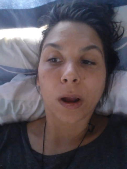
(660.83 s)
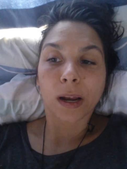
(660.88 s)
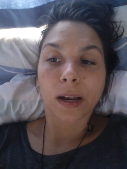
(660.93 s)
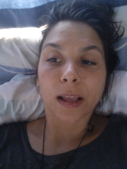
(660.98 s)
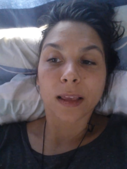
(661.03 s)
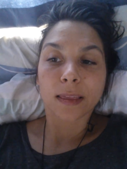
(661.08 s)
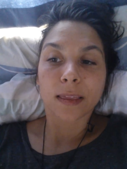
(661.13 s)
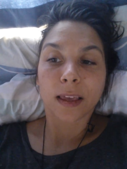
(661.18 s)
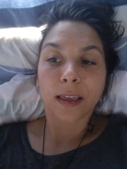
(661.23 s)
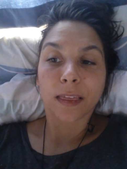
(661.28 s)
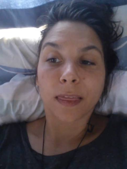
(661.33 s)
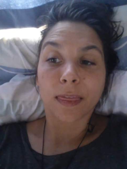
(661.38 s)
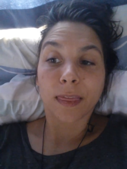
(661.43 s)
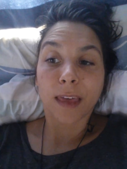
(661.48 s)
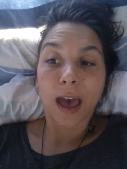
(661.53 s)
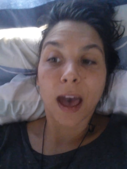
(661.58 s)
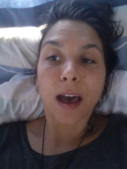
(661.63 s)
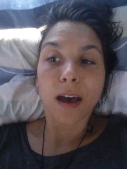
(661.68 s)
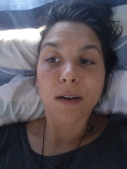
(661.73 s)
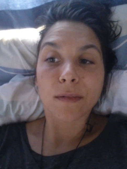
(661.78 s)
And I think
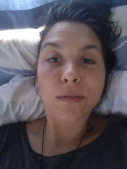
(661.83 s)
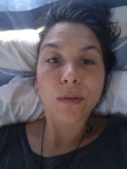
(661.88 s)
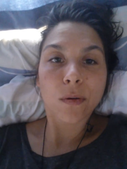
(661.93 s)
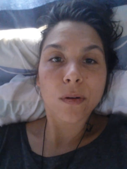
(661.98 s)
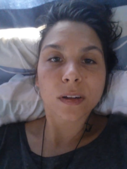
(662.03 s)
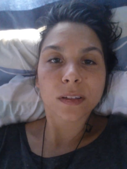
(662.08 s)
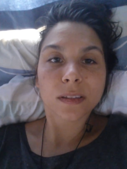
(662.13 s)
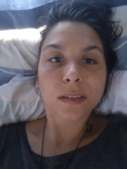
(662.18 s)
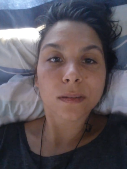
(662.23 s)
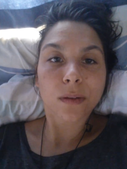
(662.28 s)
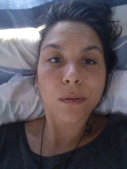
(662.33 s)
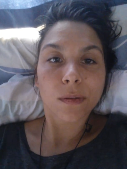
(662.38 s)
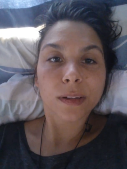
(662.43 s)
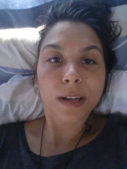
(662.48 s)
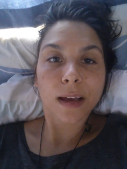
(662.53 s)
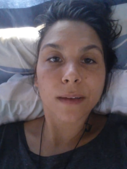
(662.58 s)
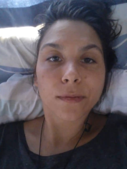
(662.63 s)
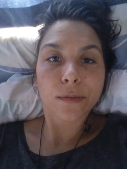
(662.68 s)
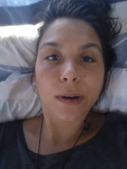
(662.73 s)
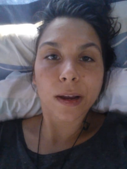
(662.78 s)
that, of course, is going
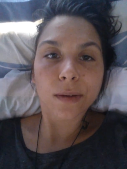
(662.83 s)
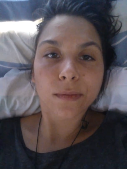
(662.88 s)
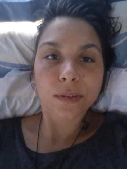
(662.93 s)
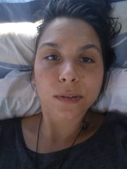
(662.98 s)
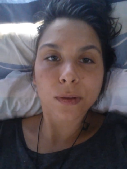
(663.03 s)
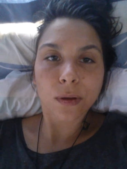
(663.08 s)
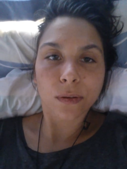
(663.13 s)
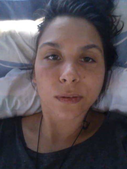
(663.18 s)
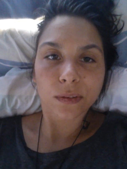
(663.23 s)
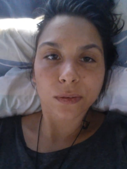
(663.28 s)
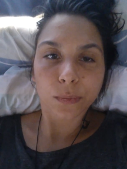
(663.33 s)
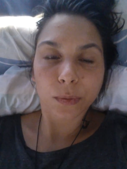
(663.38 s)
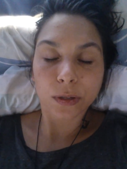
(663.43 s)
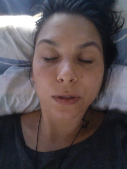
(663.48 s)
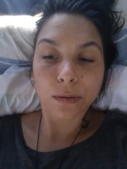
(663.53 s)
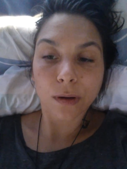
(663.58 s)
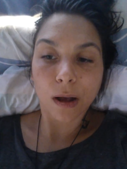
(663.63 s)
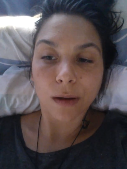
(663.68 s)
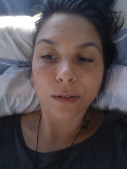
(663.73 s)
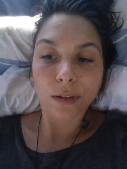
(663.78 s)
to have great results where
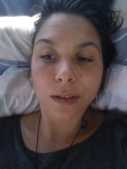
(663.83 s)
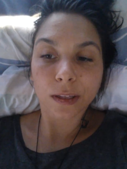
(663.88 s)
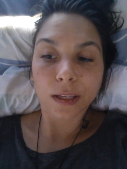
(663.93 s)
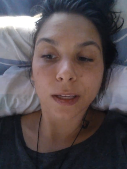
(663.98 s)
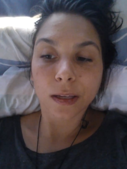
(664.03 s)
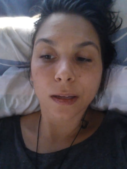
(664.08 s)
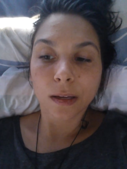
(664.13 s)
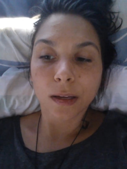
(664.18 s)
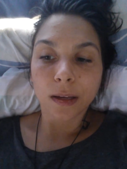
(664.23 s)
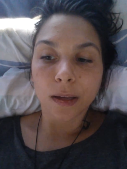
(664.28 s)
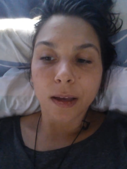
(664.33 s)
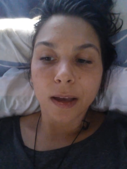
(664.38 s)
you're not really